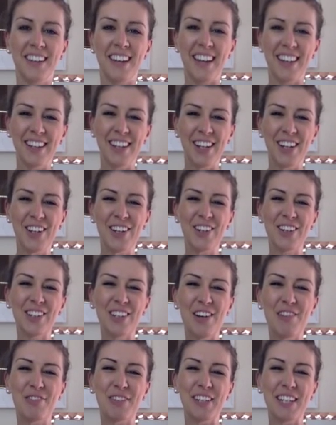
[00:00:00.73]
Hello,
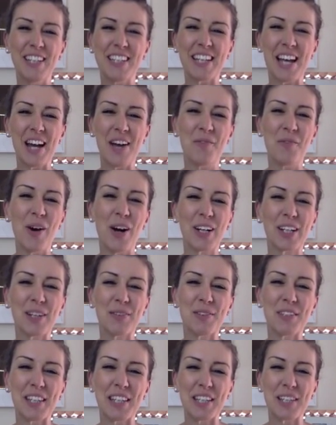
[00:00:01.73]
lovelies, and
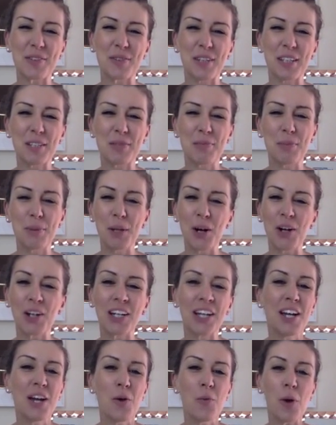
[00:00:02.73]
welcome to this week's blog
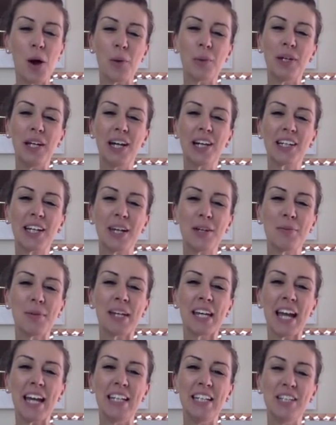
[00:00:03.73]
where we are going to be
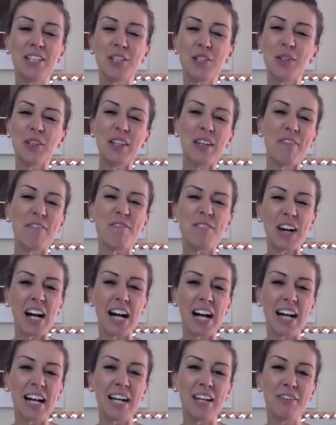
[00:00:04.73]
getting into the
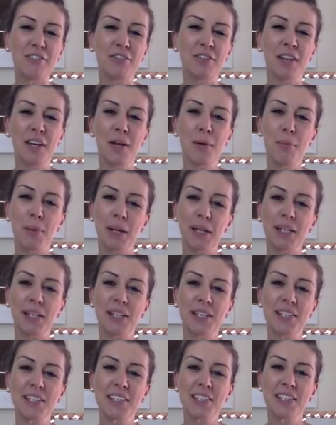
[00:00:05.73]
5
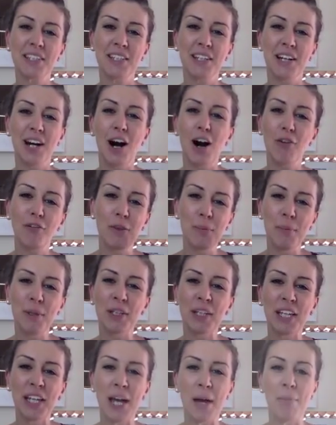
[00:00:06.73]
pillars of the
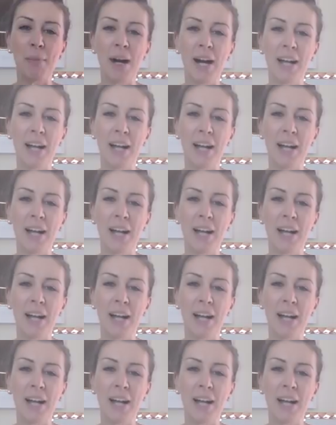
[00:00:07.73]
Millionaire